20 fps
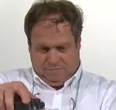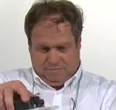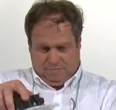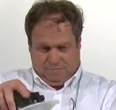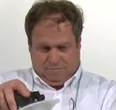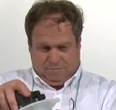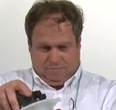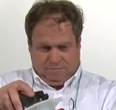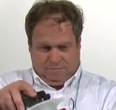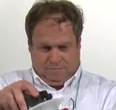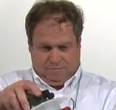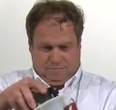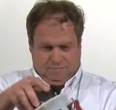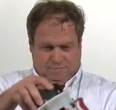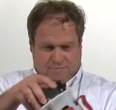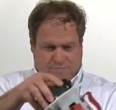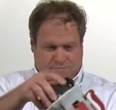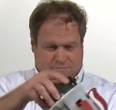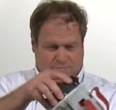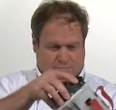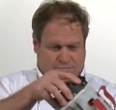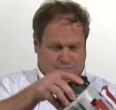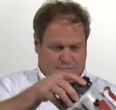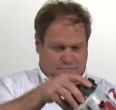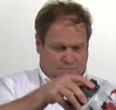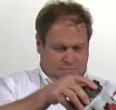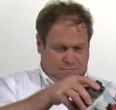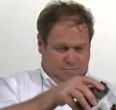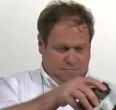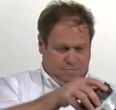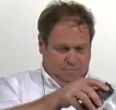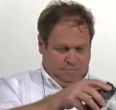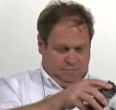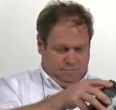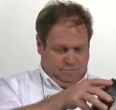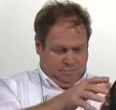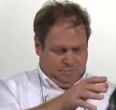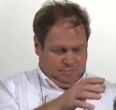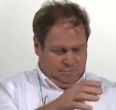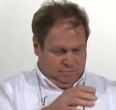
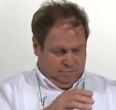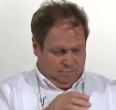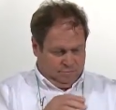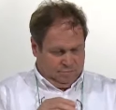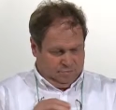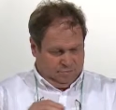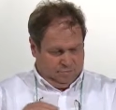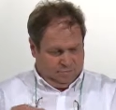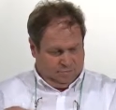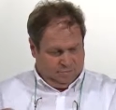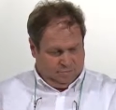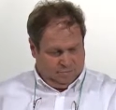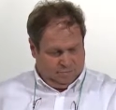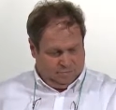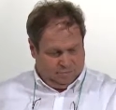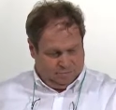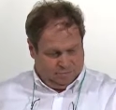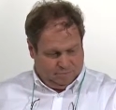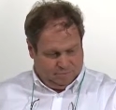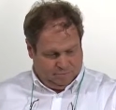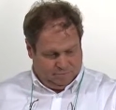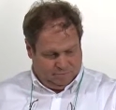(silence)